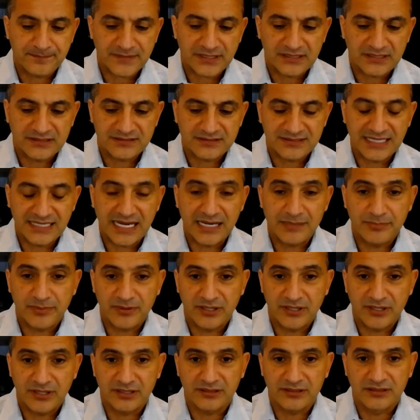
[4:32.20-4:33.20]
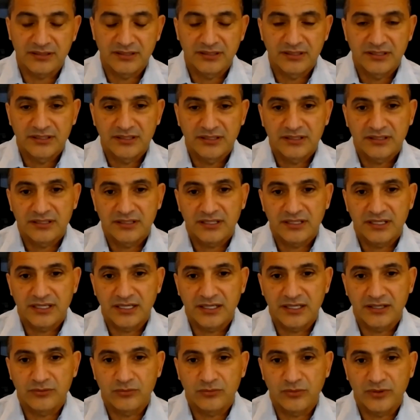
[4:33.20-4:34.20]
snap-on,
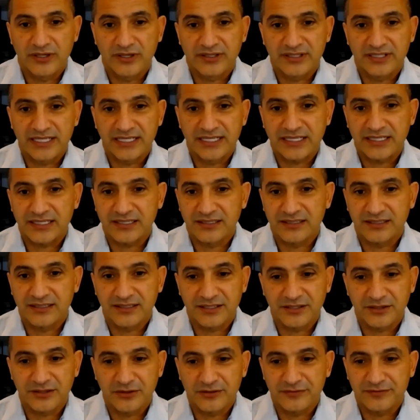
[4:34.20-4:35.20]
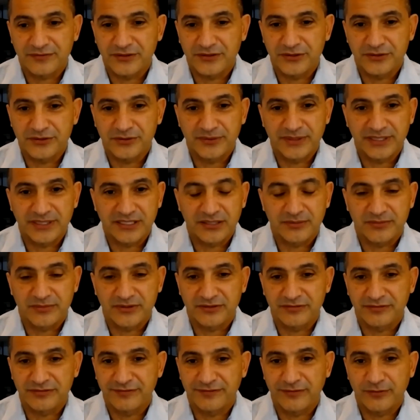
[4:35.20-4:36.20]
where they can, if they're doing
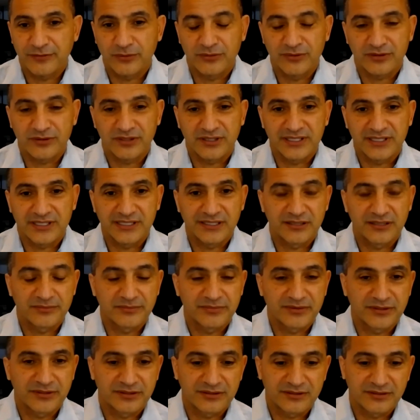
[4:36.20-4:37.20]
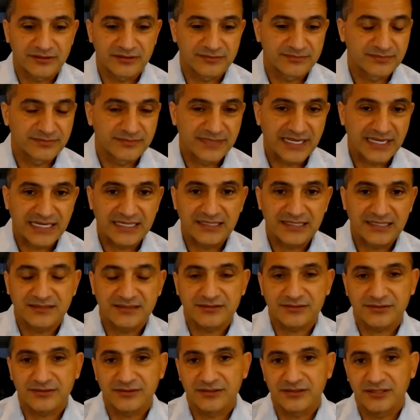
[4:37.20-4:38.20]
number 4 and number
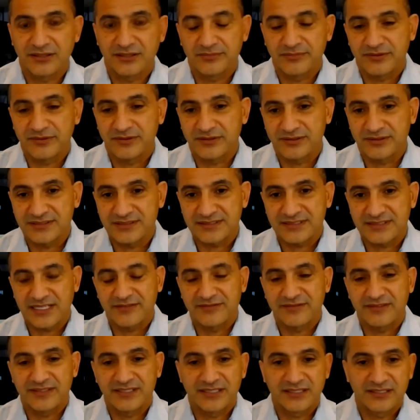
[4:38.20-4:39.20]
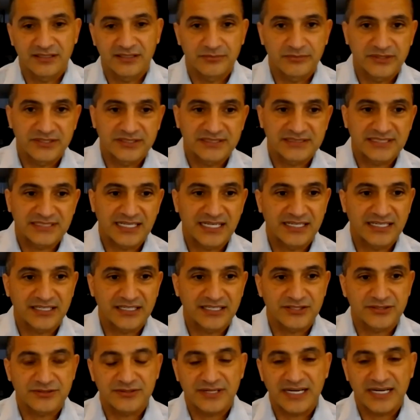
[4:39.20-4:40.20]
8, or number 7 and number 10,
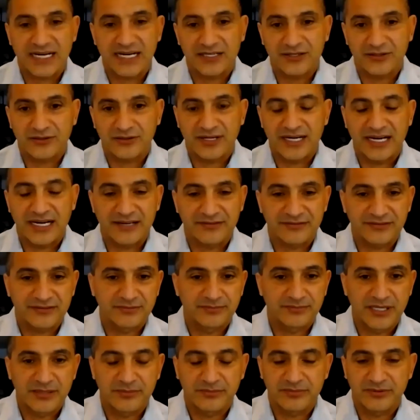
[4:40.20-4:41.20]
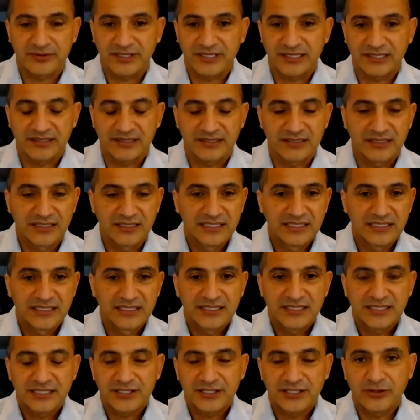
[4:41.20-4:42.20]
extract, graft, membrane,
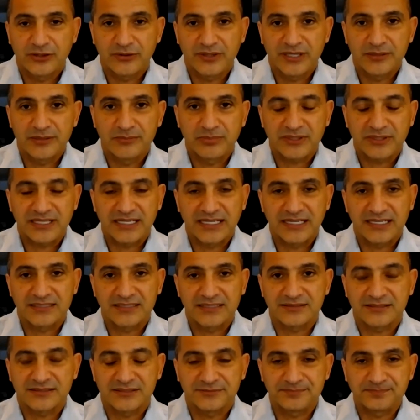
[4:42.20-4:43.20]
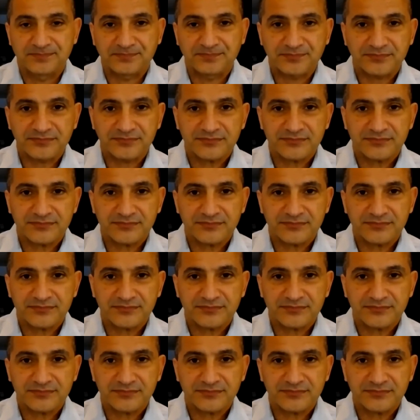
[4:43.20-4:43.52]
implant, and